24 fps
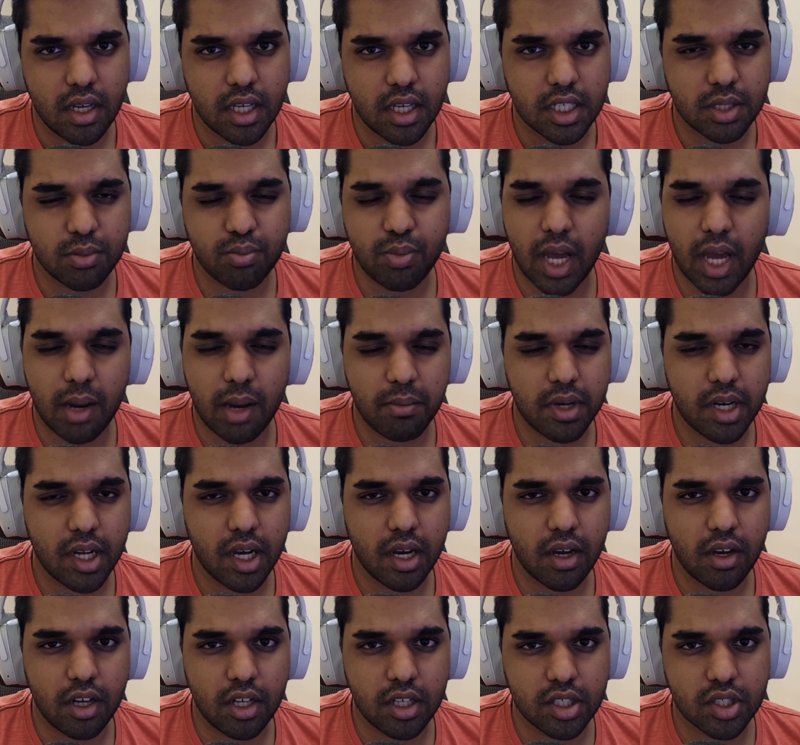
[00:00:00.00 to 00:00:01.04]
spam
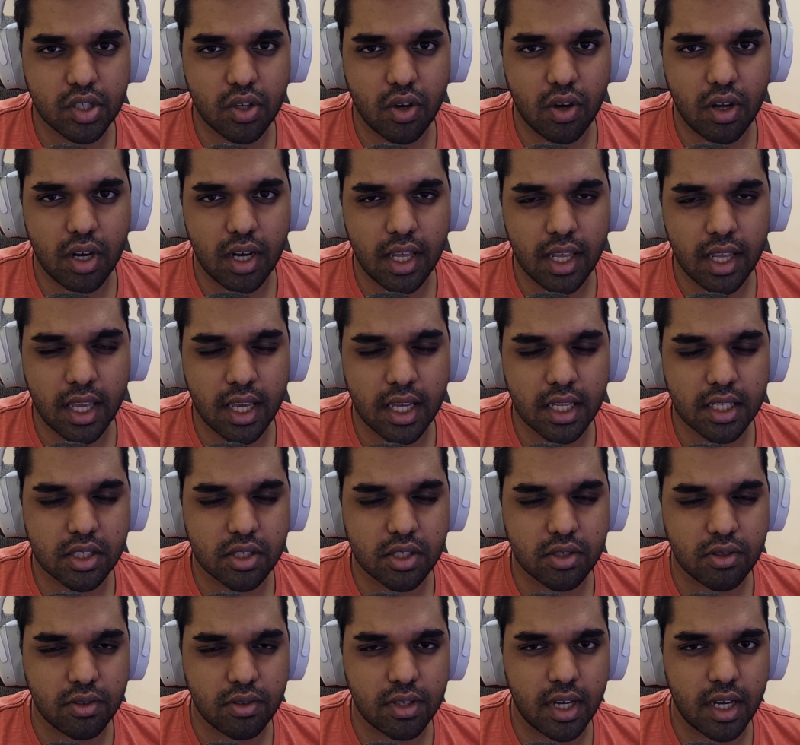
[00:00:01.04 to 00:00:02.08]
down installing it
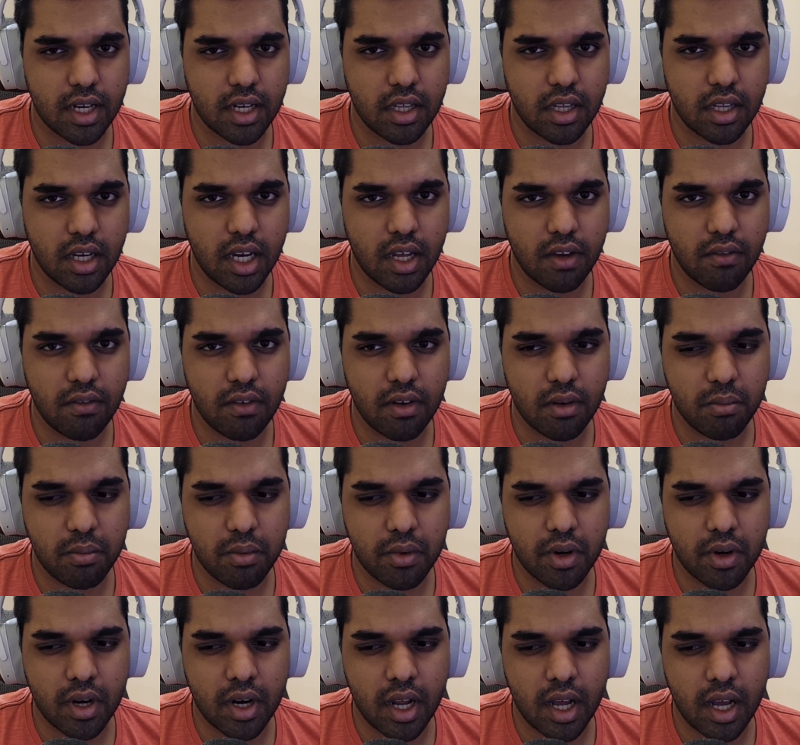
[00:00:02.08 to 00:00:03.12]
so that the
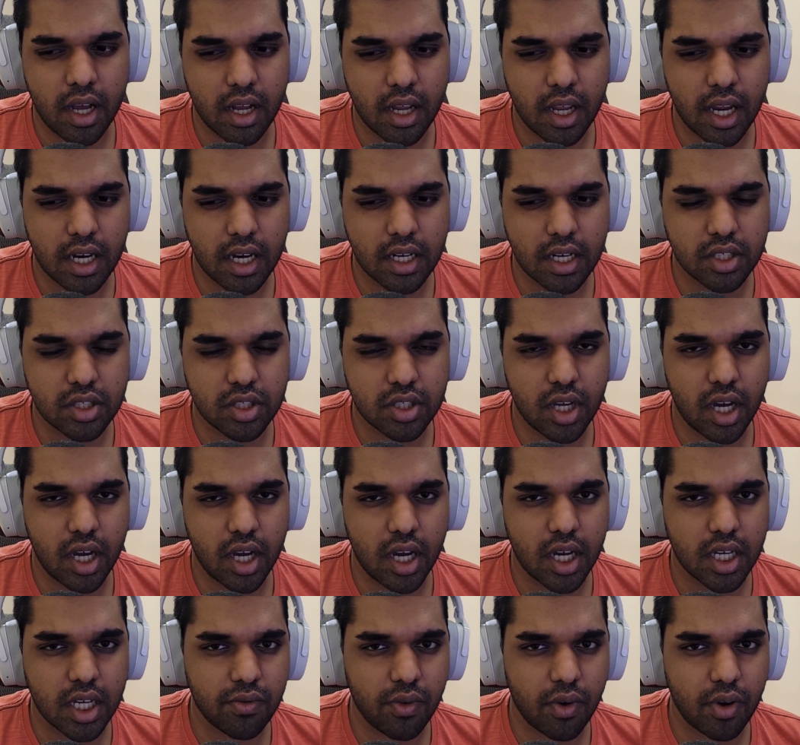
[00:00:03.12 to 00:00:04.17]
developer gets
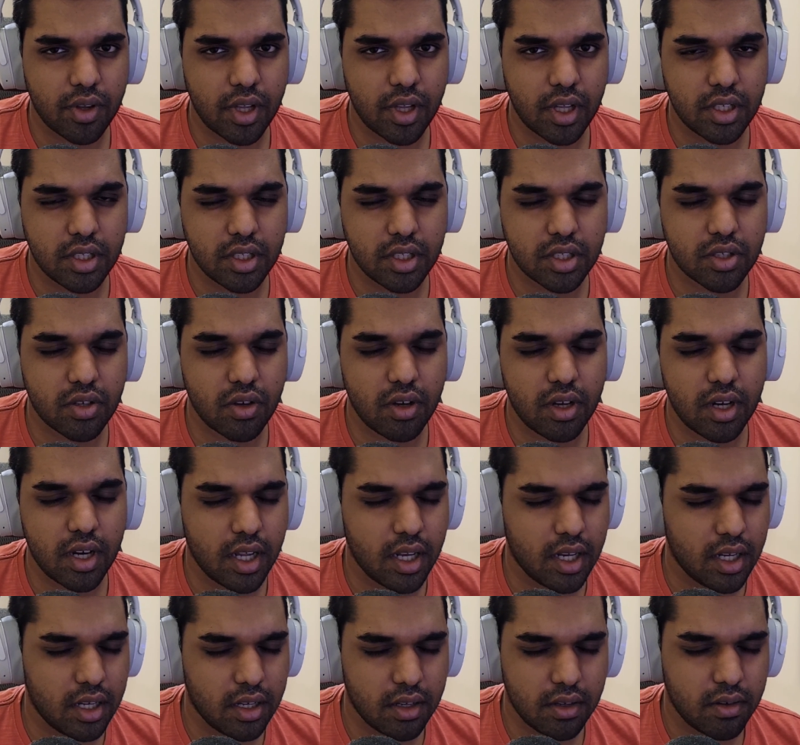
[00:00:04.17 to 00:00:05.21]
charged for the install
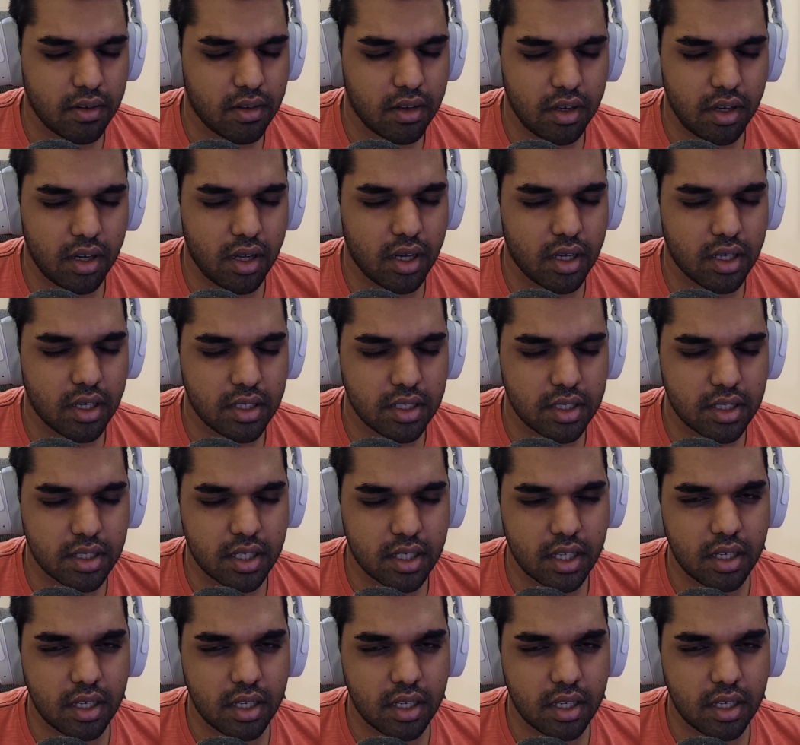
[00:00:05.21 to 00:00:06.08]
and does